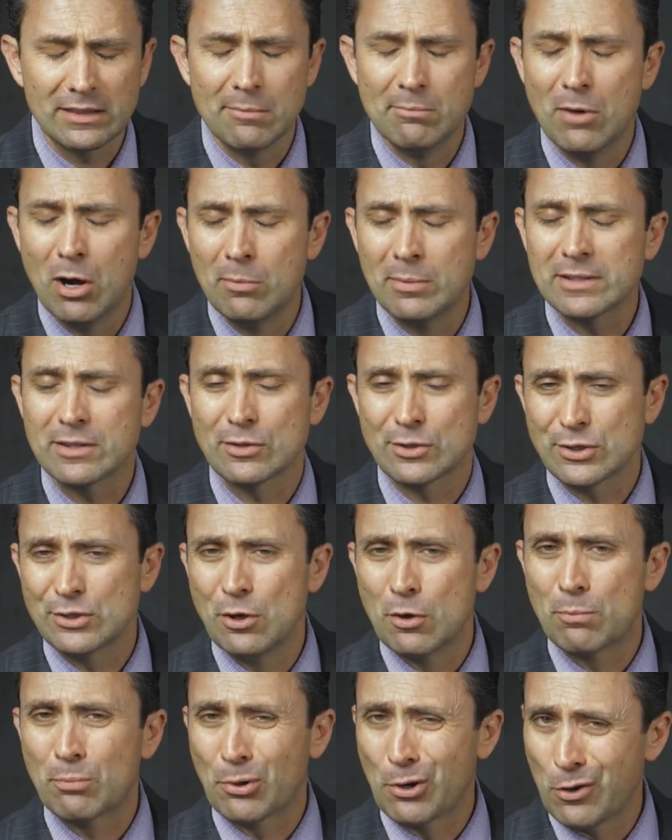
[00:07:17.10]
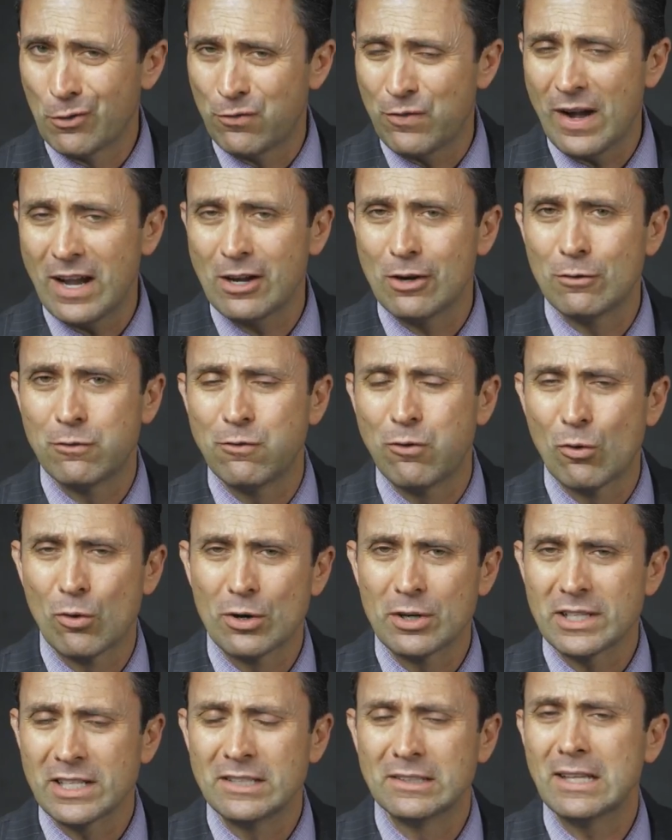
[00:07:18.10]
at the moment, there's no profile
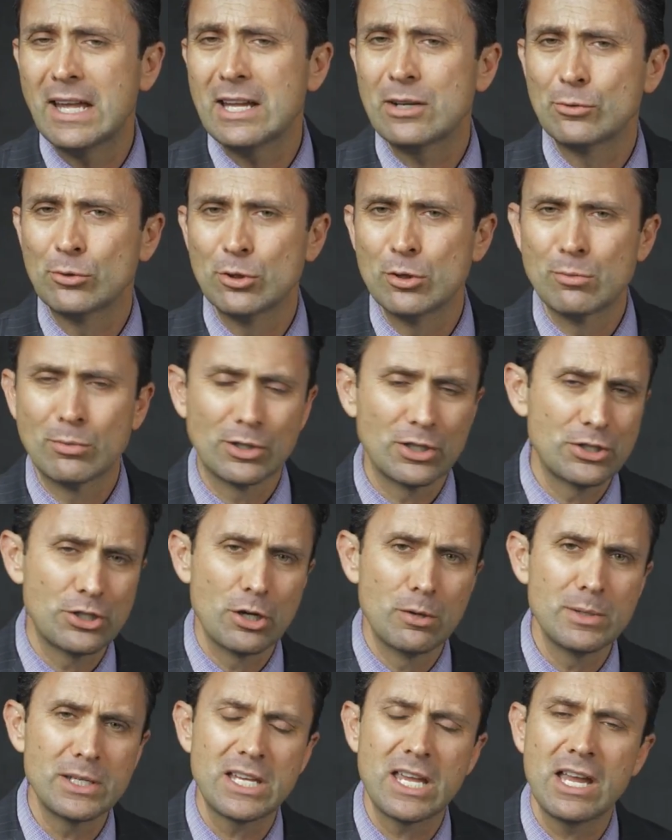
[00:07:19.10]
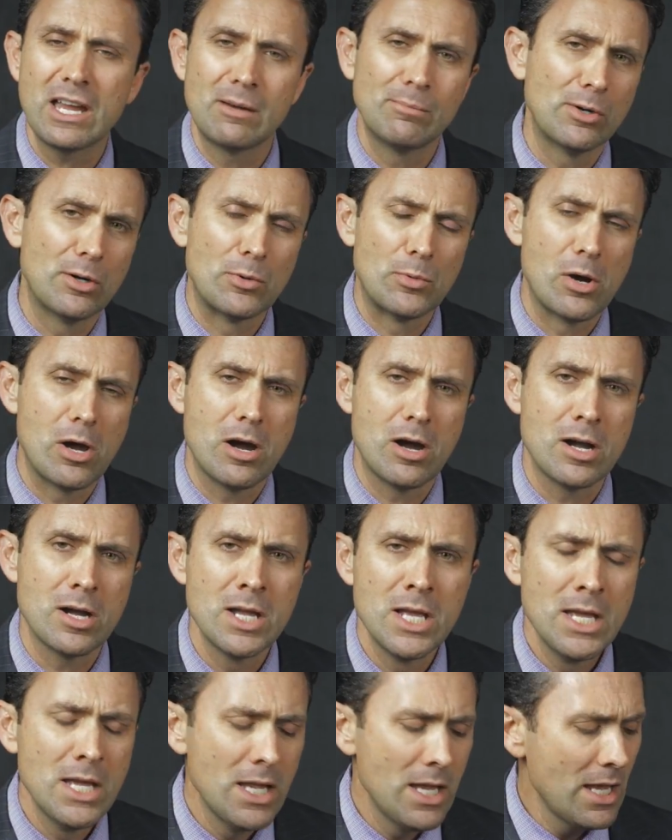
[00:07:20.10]
for it in Lightroom or Adobe Camera
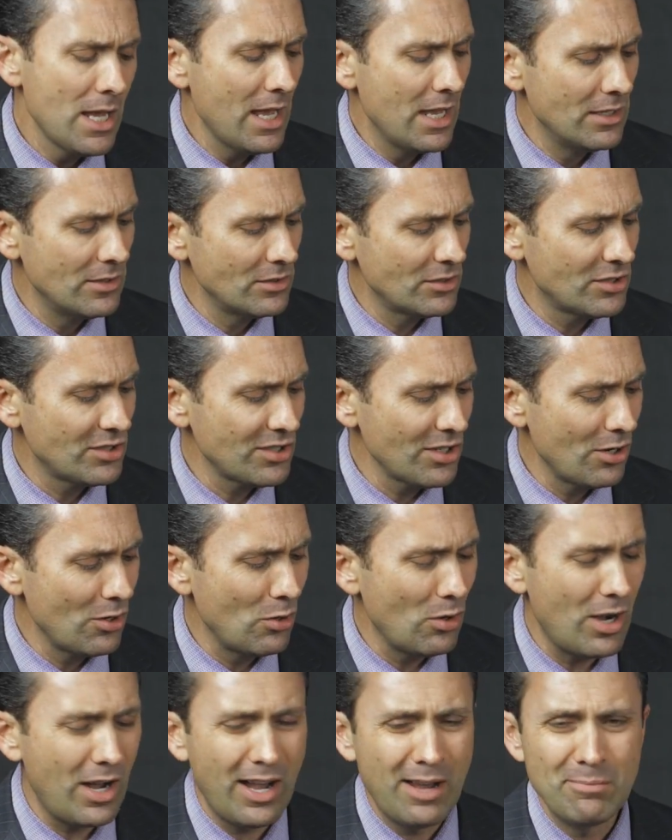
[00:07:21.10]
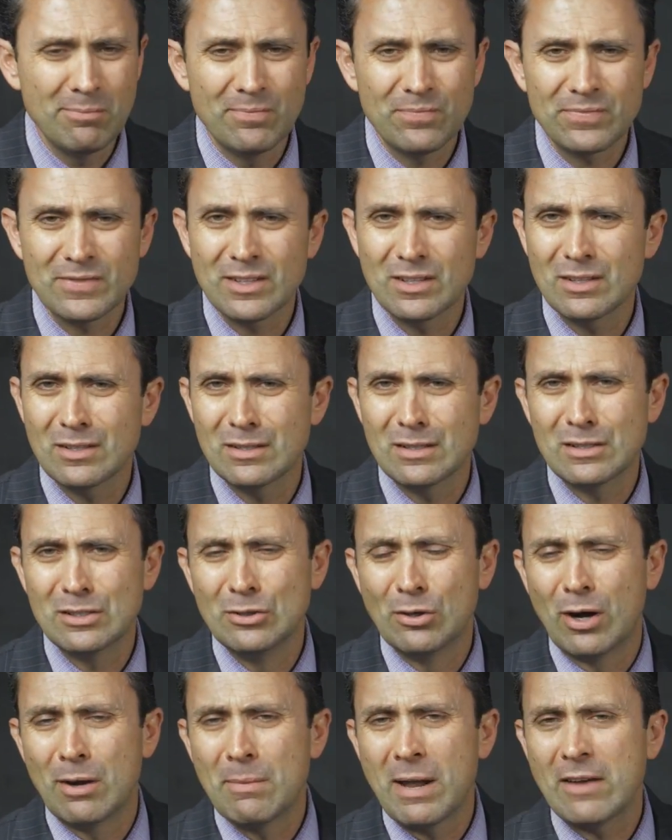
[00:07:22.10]
Raw. And so I'm,
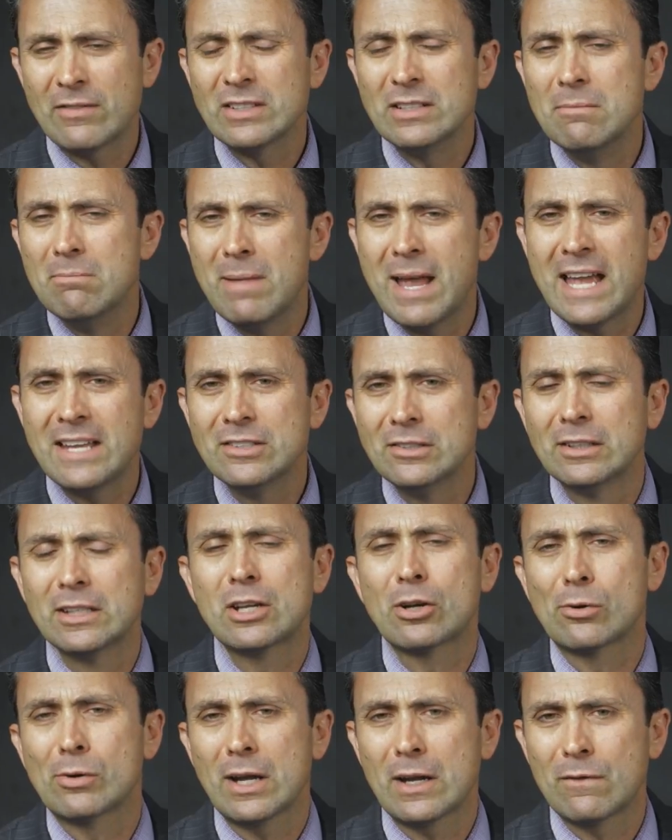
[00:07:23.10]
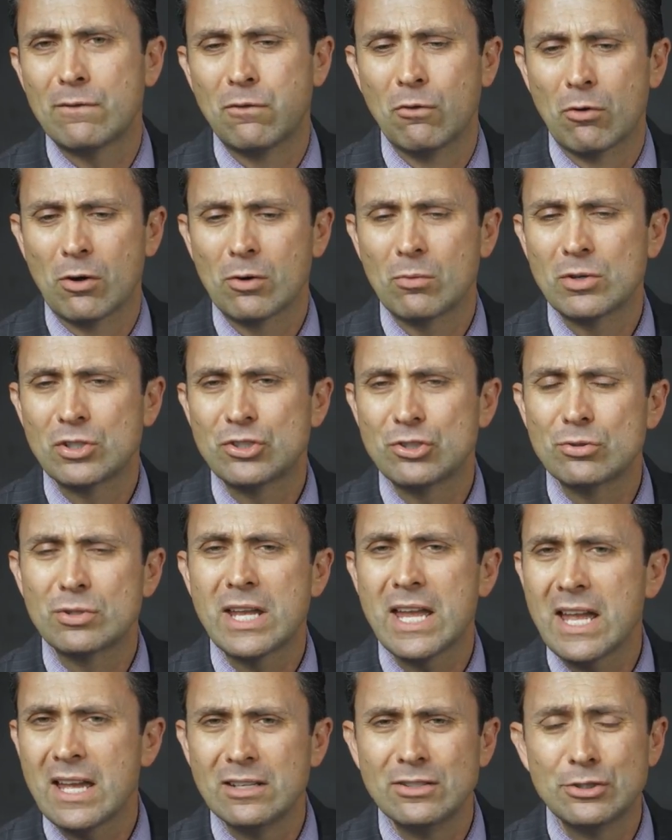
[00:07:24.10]
you know, I'm having to manually correct for it, which you
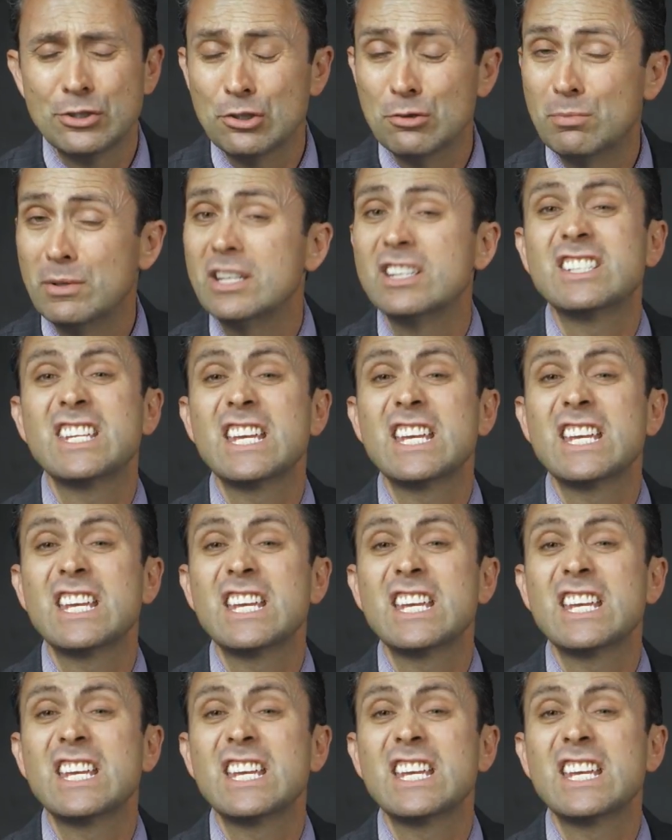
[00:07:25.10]
can do, but